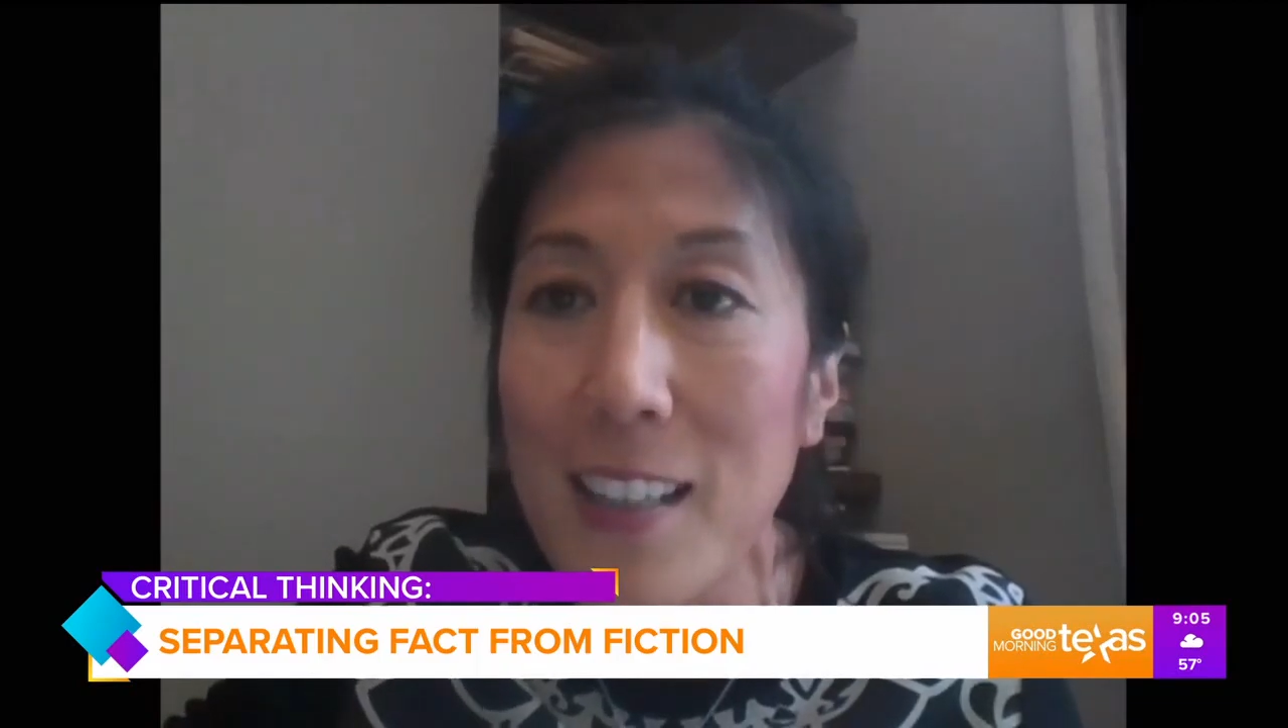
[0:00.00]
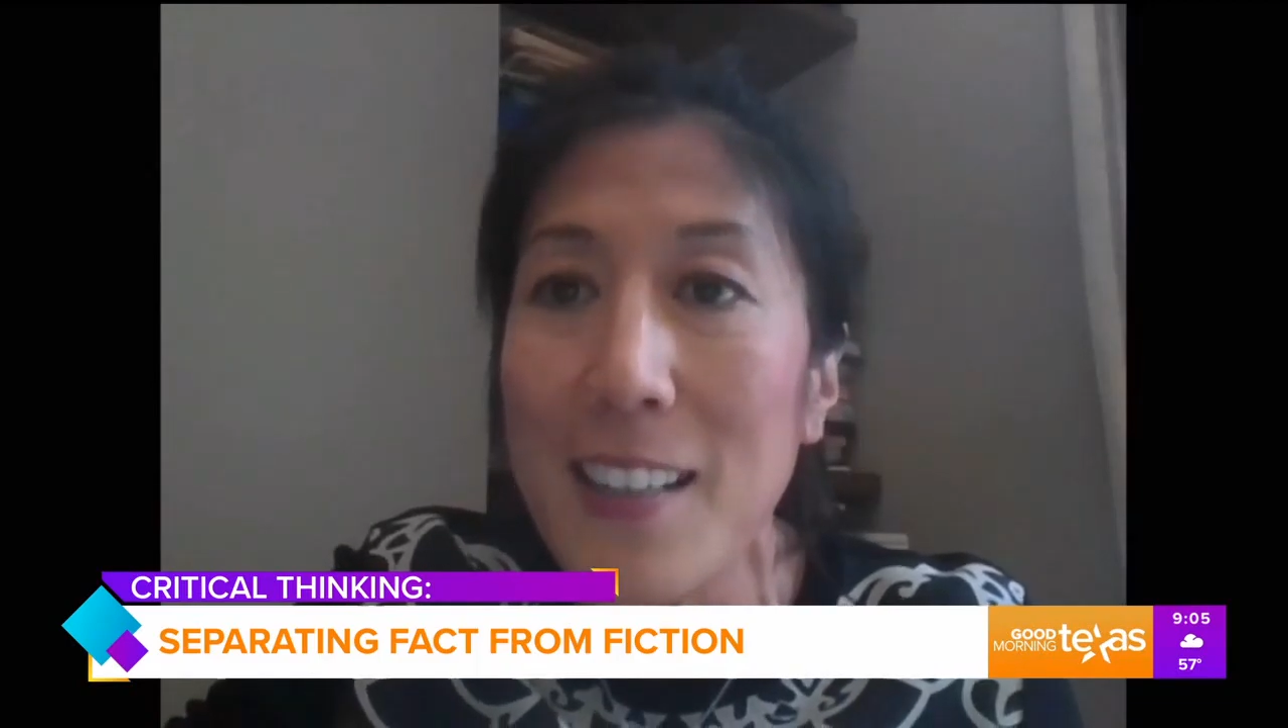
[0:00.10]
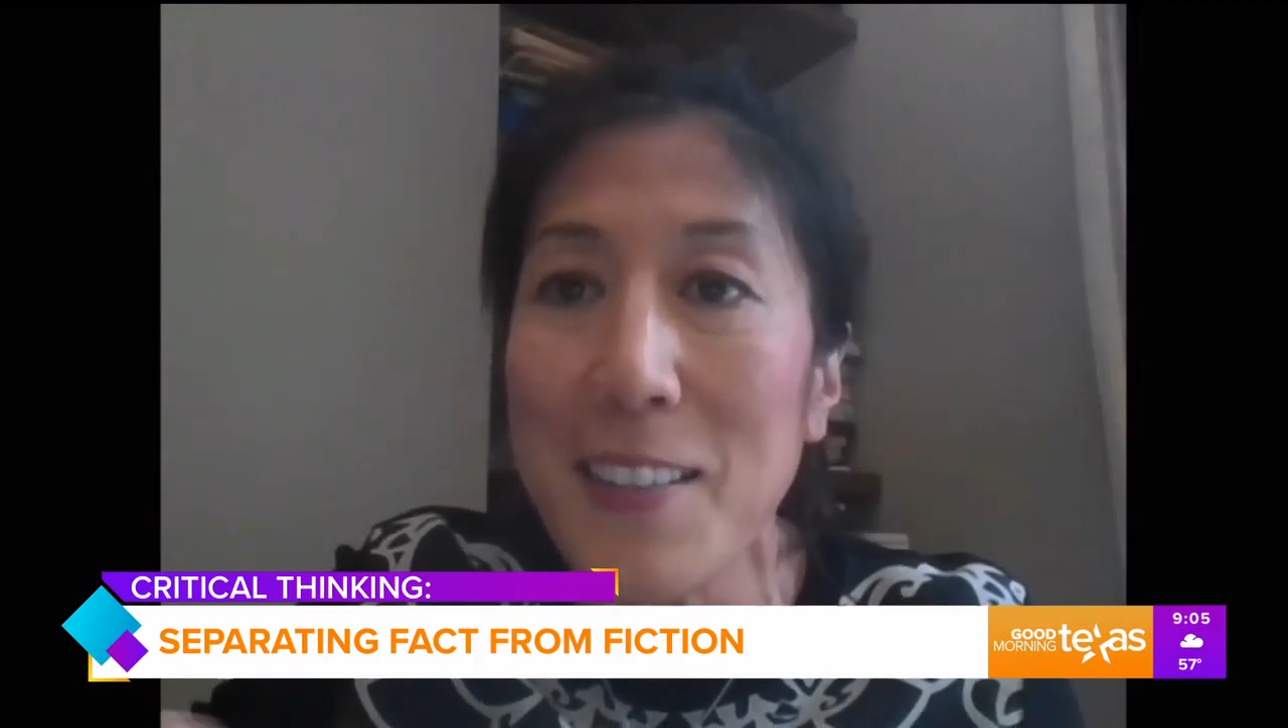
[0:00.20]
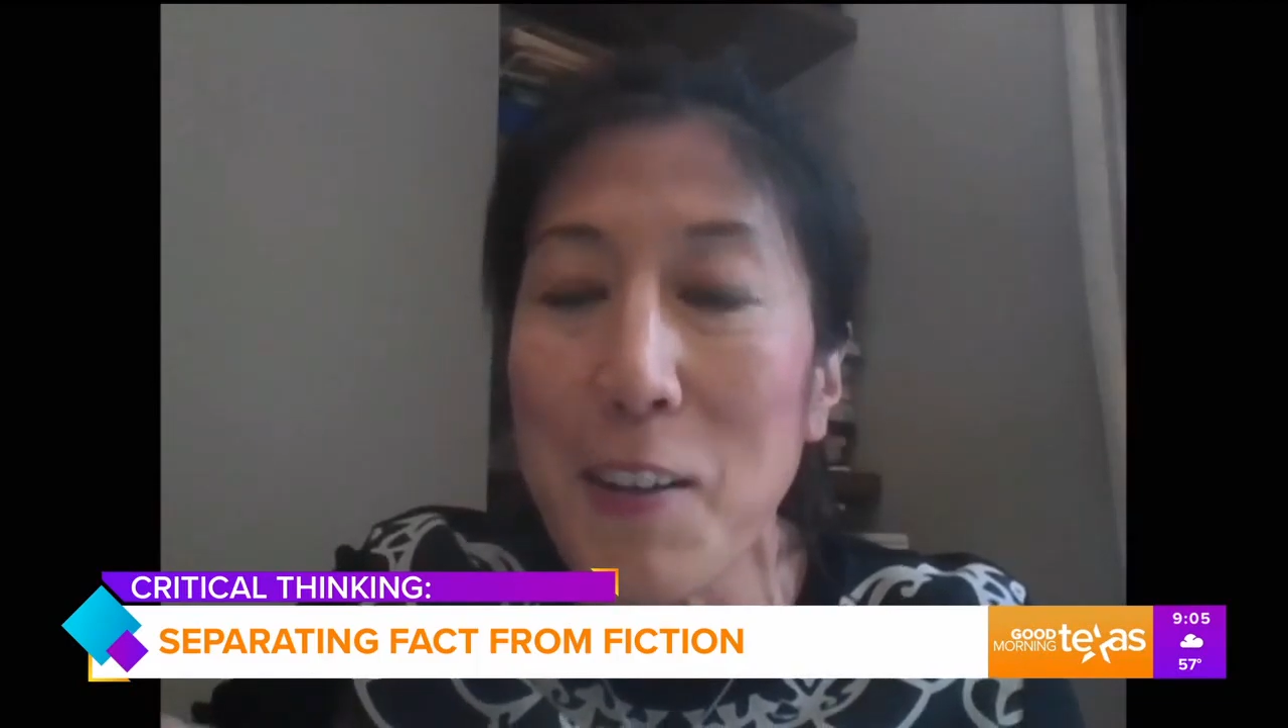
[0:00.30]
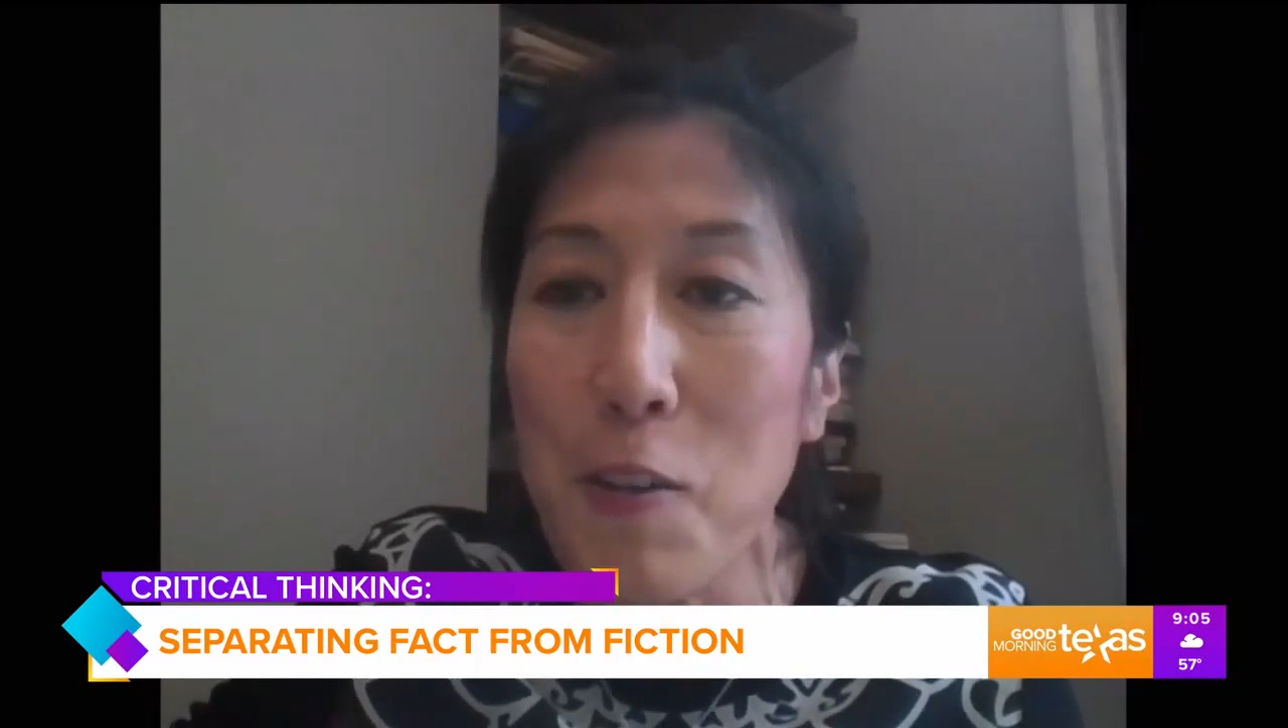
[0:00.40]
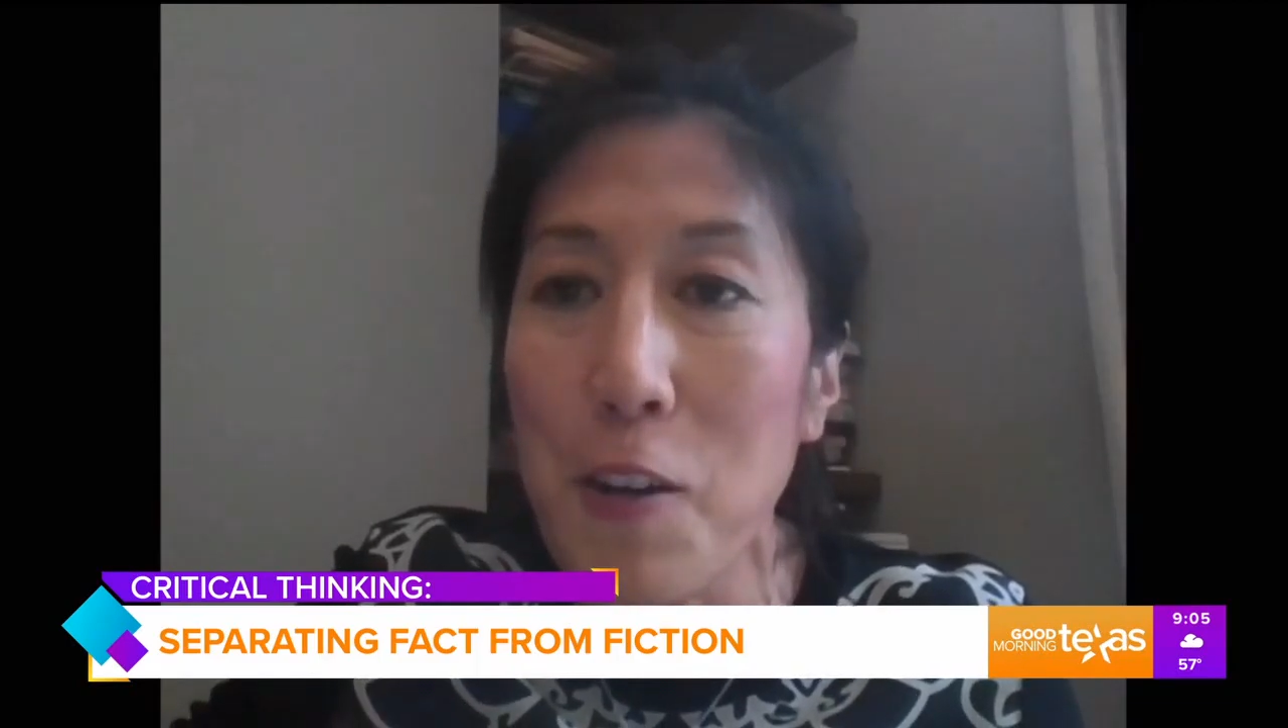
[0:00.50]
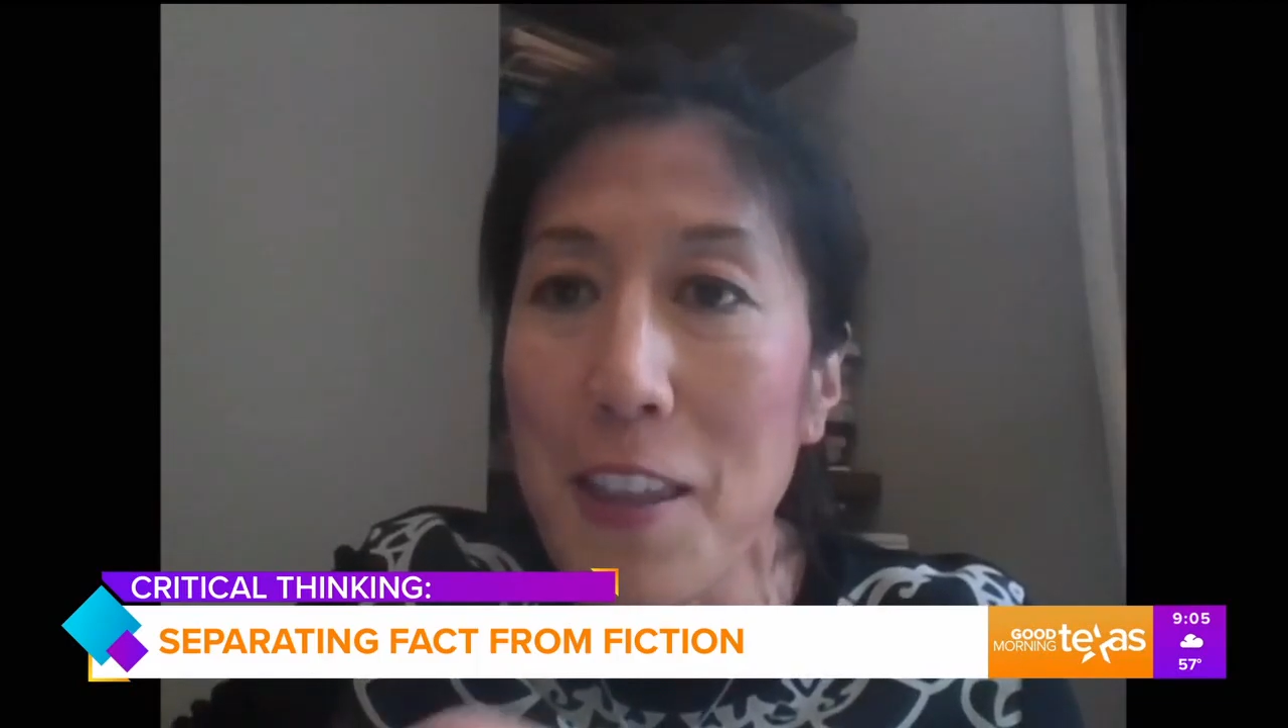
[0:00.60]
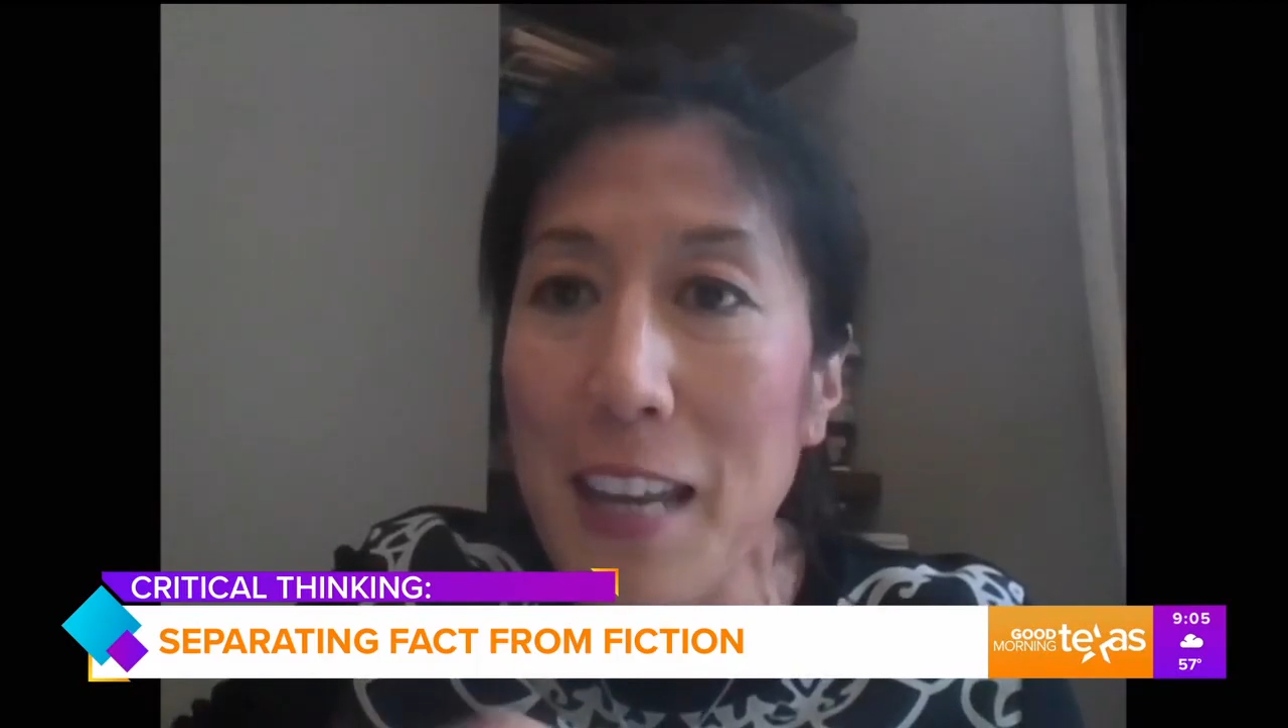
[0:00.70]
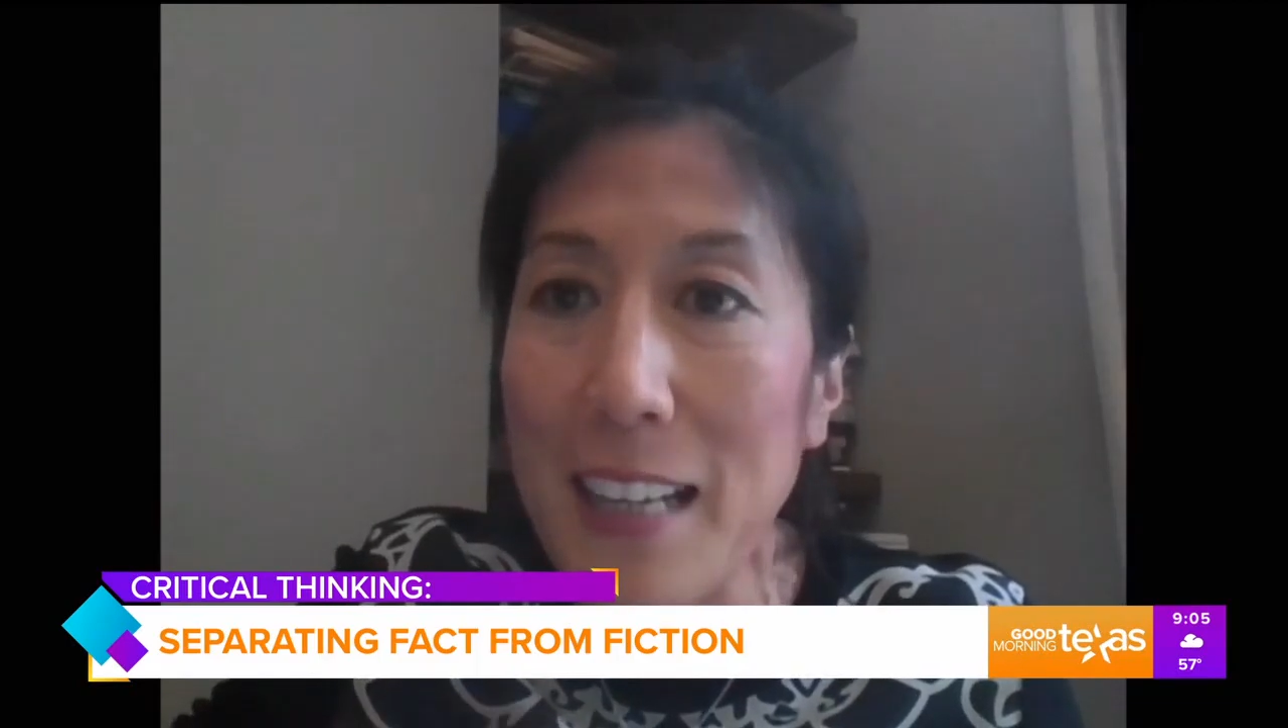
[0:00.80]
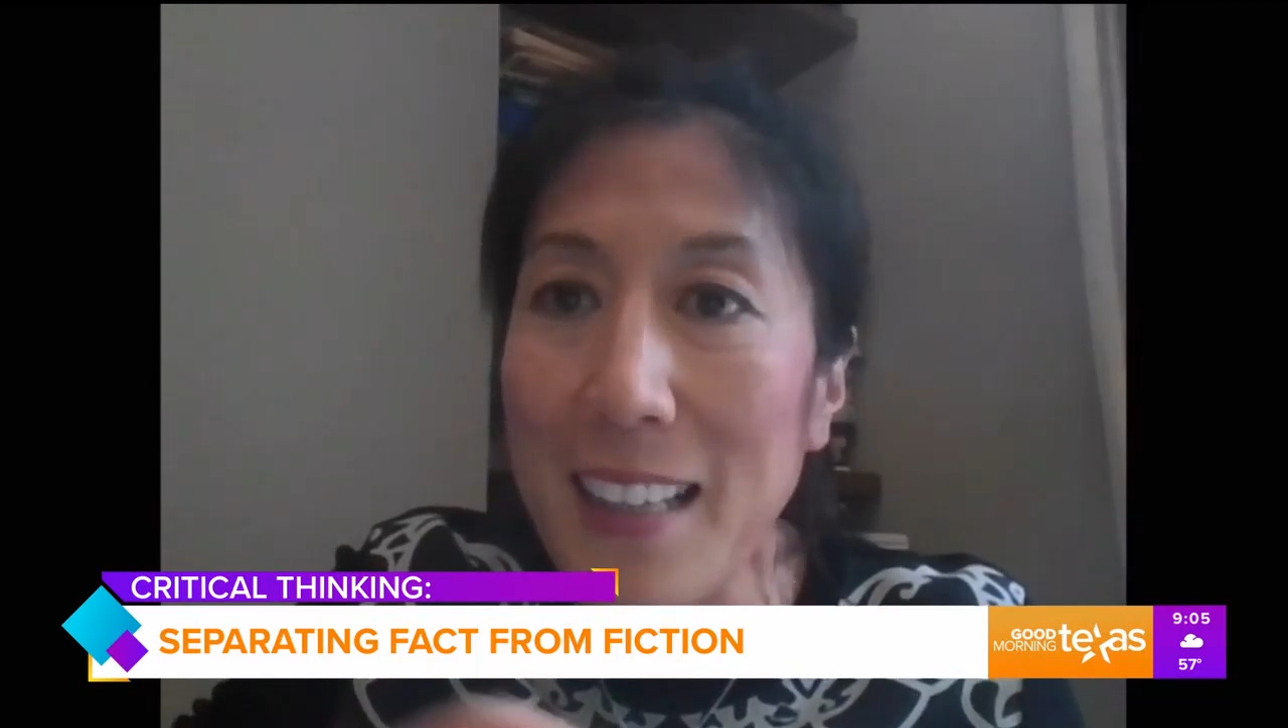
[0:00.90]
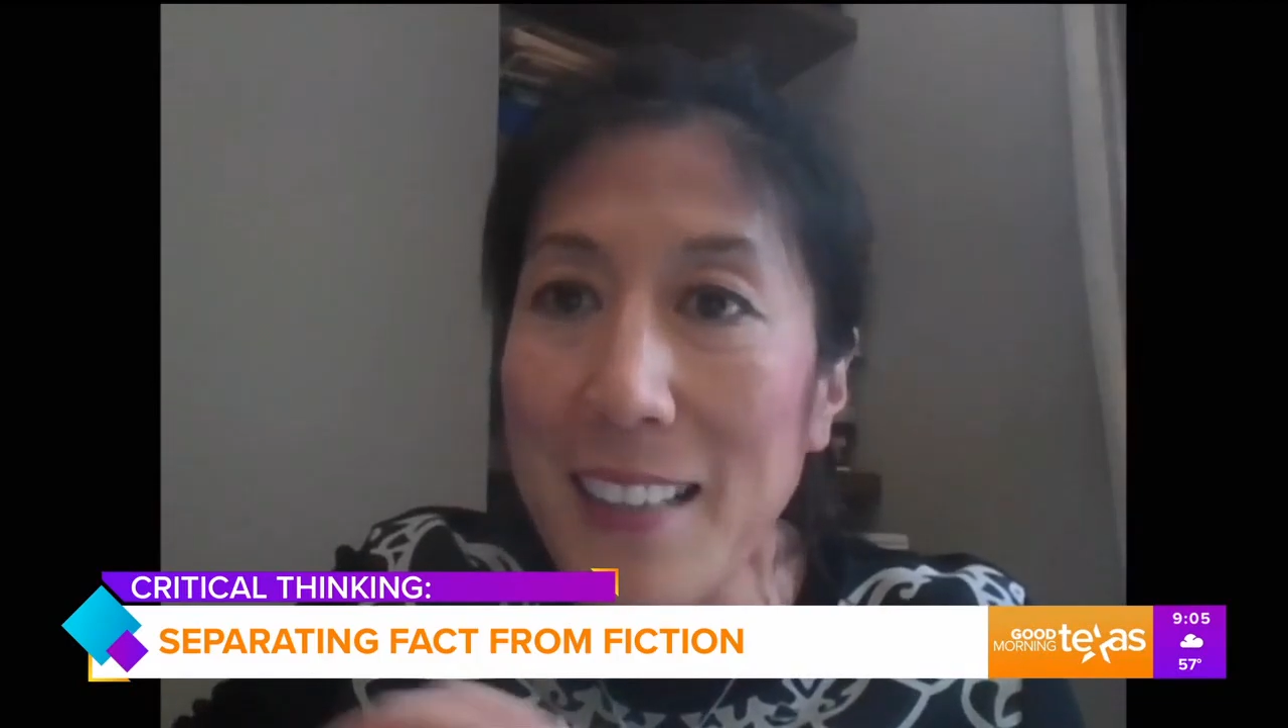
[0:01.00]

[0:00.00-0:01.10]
So that's